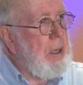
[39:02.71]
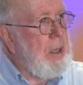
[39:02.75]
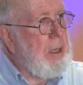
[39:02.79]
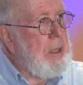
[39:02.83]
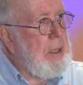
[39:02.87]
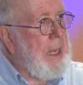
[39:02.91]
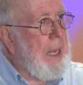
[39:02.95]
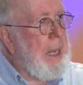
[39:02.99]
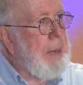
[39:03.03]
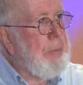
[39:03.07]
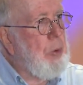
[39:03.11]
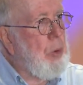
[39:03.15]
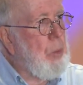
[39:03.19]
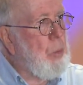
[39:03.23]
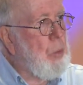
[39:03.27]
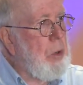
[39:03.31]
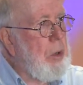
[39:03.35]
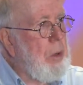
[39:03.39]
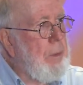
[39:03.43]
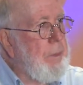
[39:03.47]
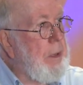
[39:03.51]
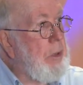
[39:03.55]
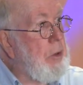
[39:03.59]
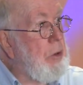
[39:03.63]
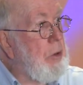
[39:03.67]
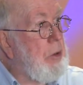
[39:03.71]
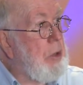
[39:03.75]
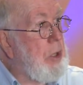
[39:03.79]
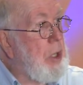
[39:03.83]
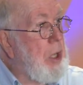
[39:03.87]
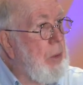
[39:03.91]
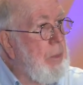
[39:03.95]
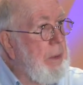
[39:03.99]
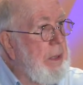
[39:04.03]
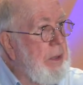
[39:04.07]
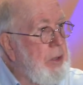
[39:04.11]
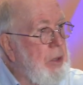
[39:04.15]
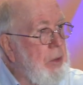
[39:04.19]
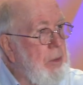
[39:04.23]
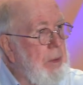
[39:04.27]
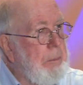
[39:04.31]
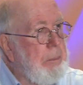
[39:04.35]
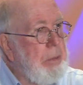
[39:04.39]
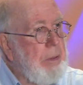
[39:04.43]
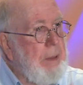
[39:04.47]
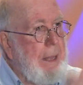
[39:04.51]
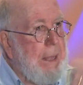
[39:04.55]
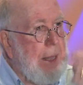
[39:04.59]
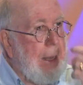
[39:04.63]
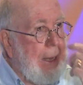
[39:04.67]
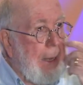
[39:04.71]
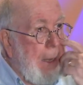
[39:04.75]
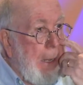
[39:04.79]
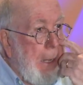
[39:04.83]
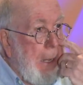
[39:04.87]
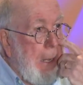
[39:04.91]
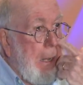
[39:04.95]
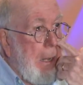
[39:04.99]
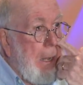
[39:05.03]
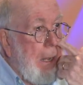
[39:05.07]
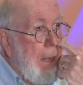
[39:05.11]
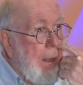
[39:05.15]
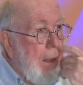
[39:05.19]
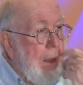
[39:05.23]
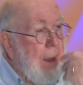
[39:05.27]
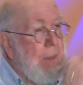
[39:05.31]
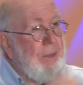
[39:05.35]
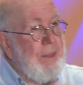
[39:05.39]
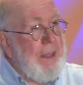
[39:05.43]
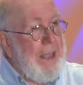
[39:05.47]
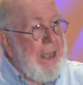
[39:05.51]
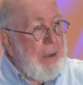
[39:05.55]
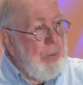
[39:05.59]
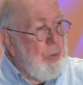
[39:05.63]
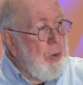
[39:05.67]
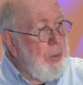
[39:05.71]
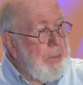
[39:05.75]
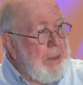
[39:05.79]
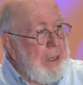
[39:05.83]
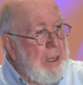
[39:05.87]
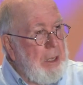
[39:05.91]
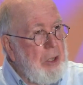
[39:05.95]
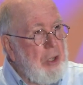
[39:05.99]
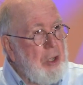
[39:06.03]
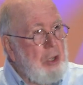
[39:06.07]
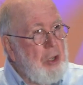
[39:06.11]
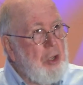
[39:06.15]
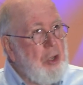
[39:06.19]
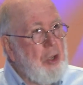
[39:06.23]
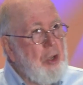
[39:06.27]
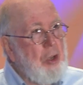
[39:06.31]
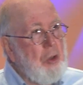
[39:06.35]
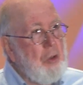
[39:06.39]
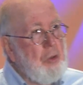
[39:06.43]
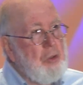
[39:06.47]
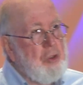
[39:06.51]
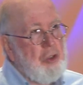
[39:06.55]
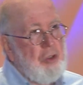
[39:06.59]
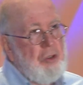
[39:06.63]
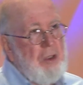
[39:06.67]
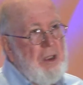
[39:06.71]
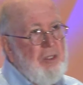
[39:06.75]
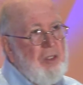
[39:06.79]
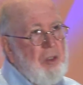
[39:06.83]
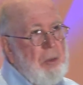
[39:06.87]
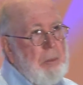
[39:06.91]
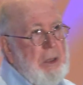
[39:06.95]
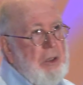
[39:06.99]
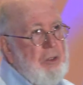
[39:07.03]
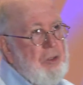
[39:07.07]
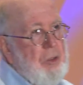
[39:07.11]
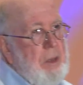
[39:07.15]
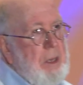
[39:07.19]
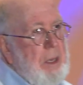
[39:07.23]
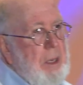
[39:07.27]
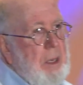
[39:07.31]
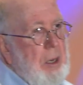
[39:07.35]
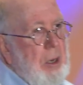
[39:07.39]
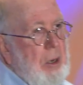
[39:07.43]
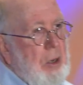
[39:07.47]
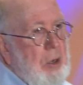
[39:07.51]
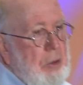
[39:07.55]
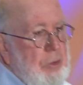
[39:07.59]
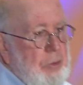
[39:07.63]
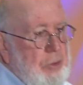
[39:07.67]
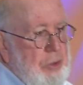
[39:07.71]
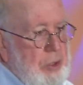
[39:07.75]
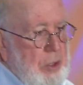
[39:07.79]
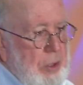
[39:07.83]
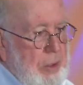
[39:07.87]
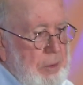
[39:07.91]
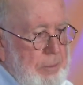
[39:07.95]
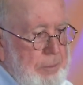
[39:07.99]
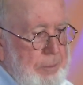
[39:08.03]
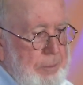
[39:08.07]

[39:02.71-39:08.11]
game or world that you could go into and play. And that would be a huge transformation in our culture.